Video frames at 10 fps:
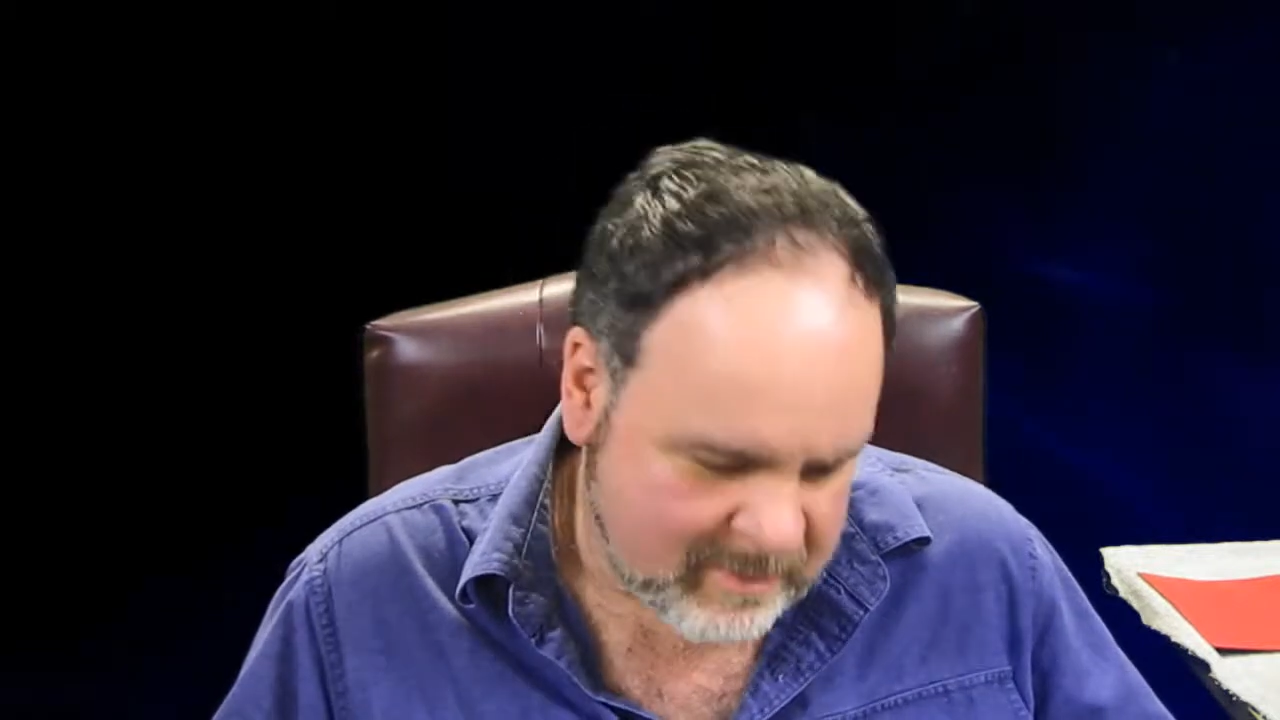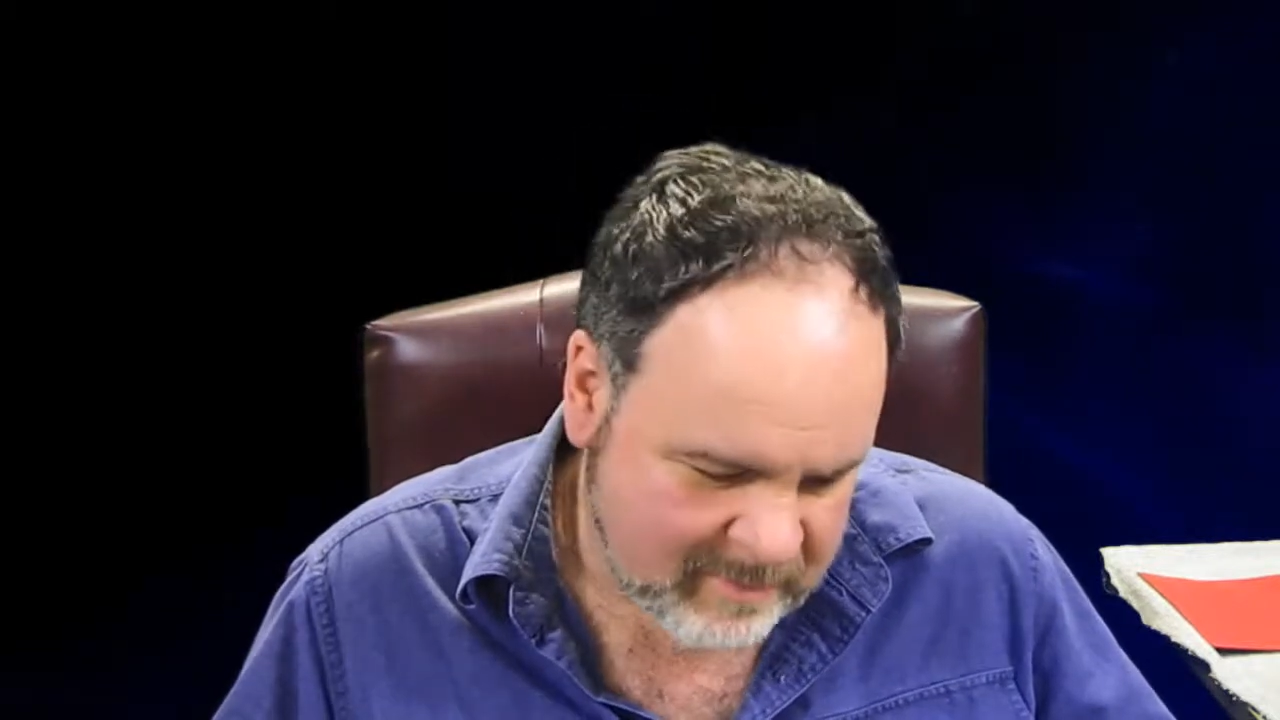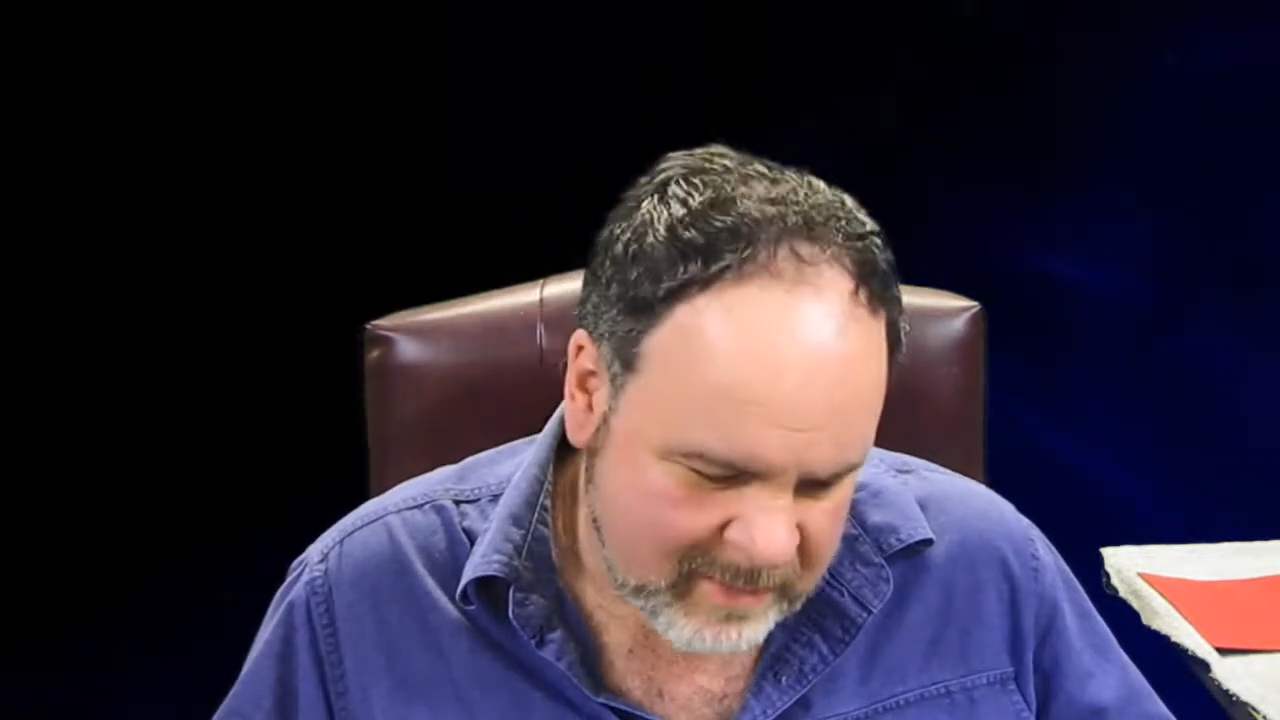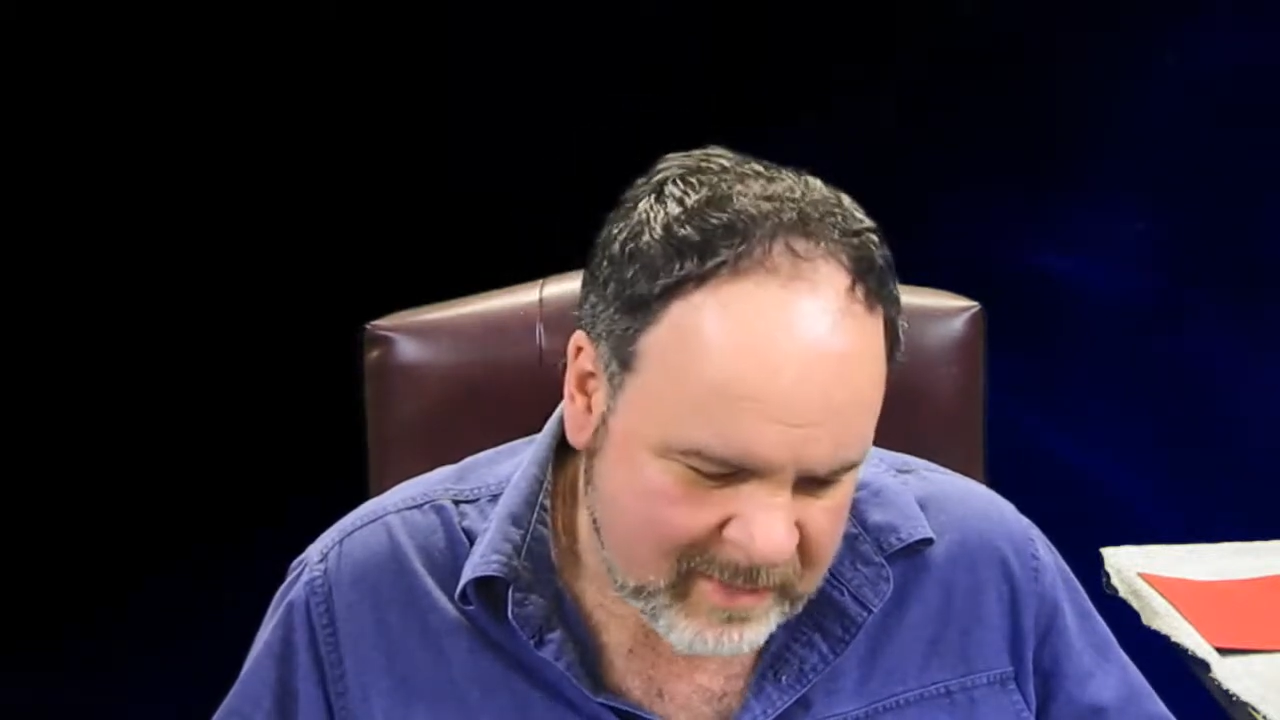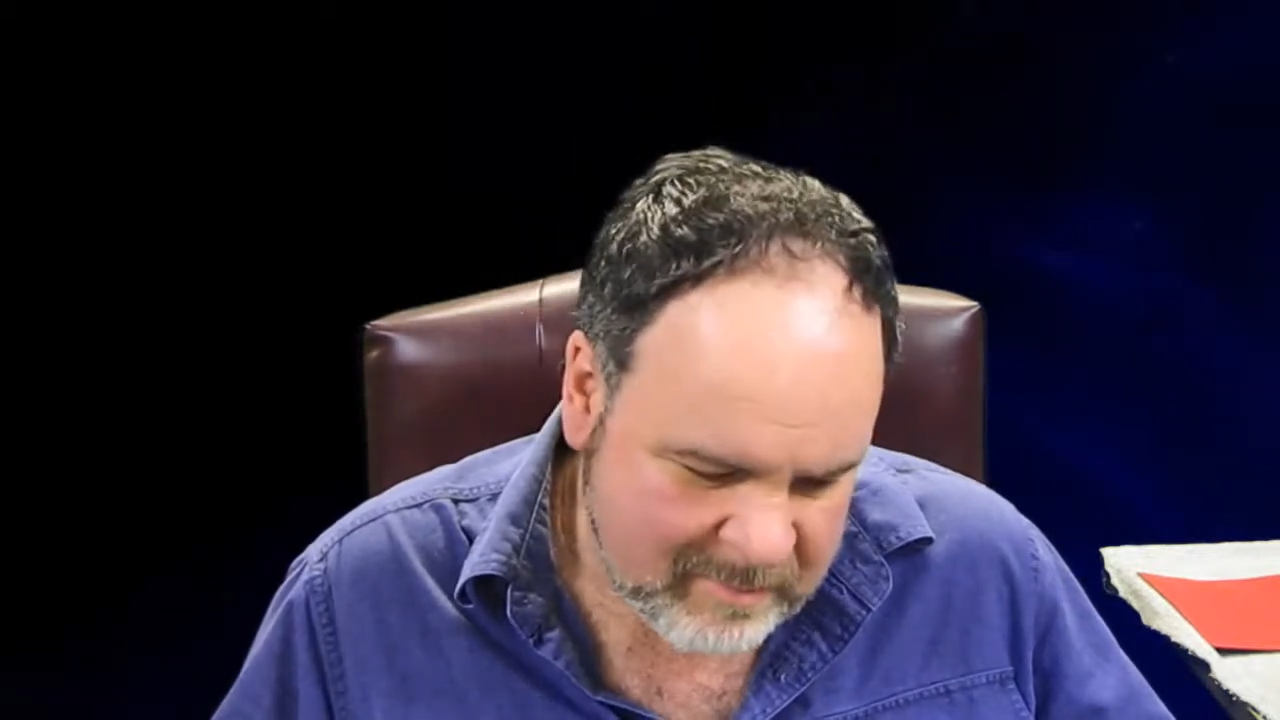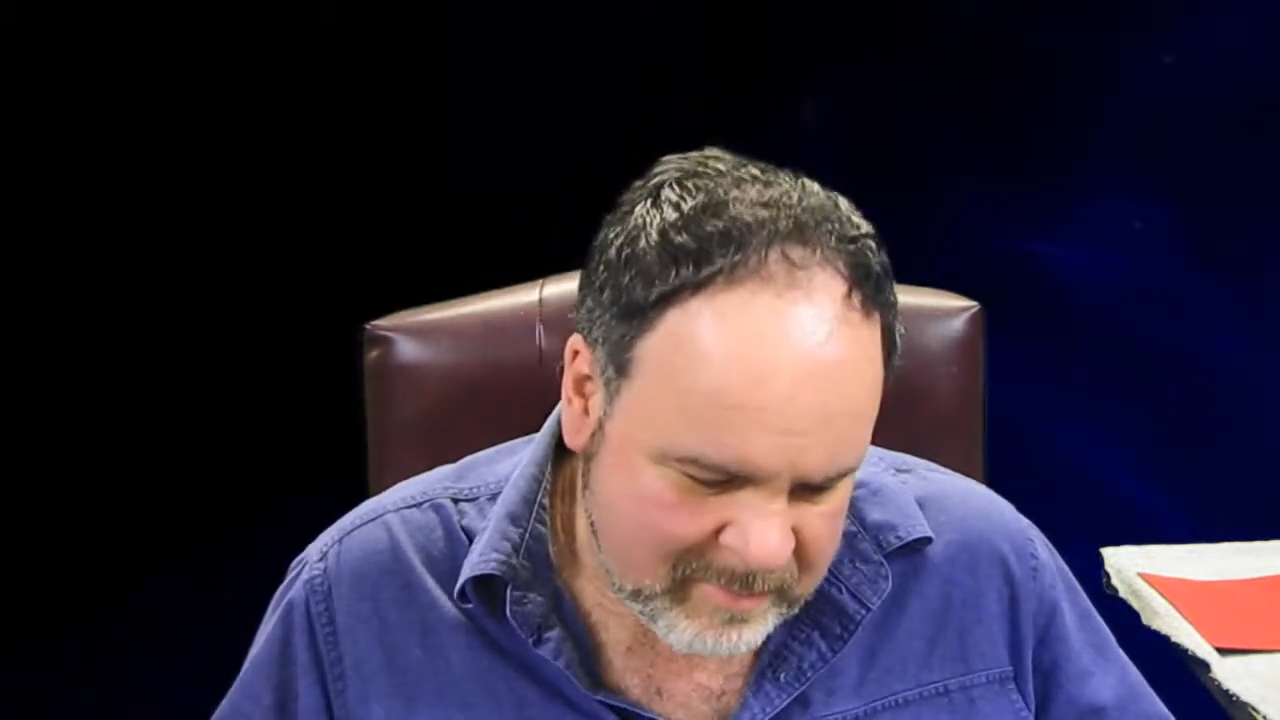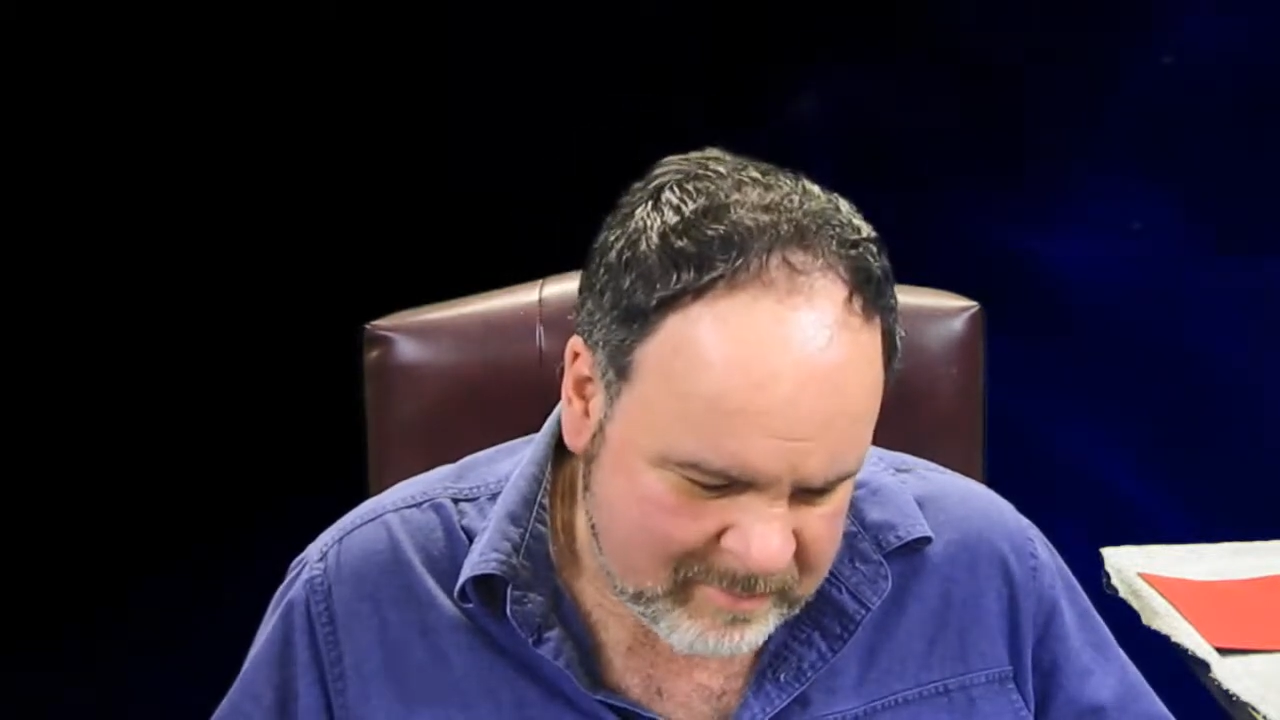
The AM